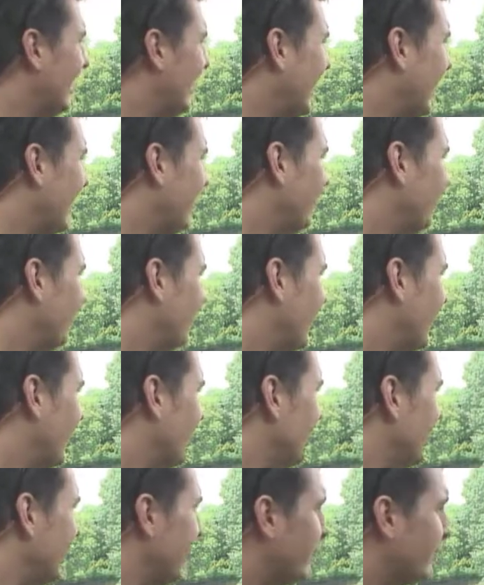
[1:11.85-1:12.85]
And
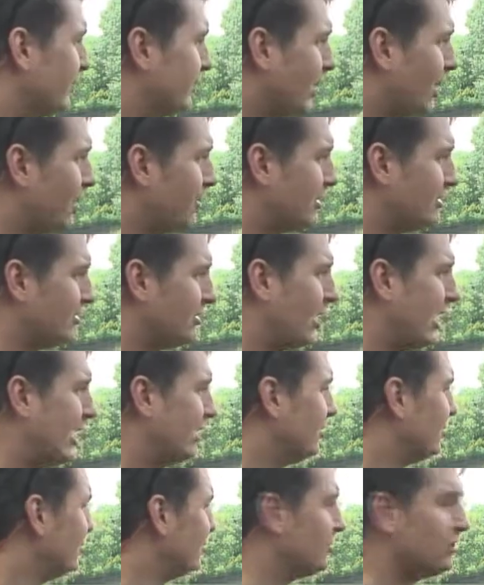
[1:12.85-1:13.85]
um, even though there's
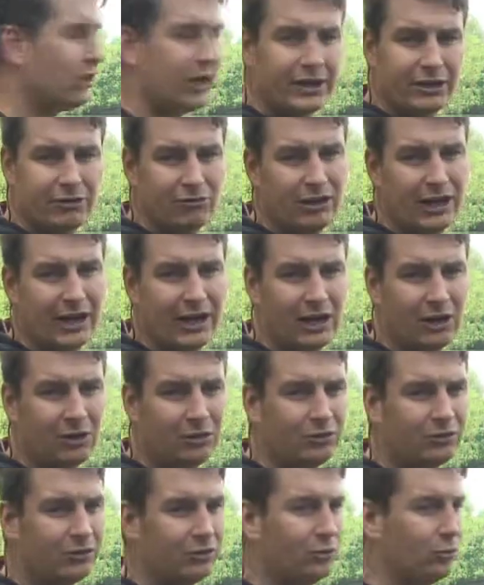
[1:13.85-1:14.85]
islands dotted
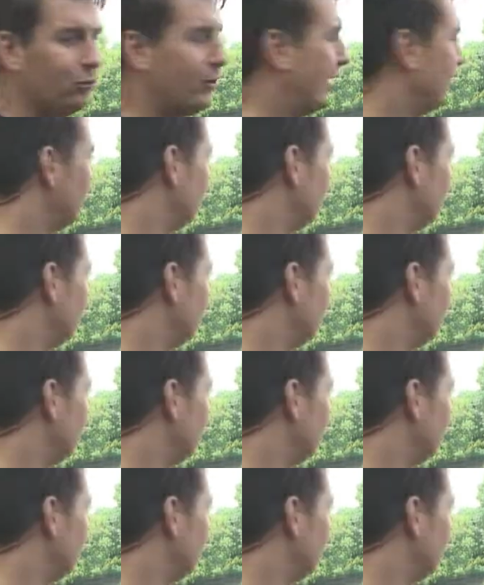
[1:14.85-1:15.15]
around and all that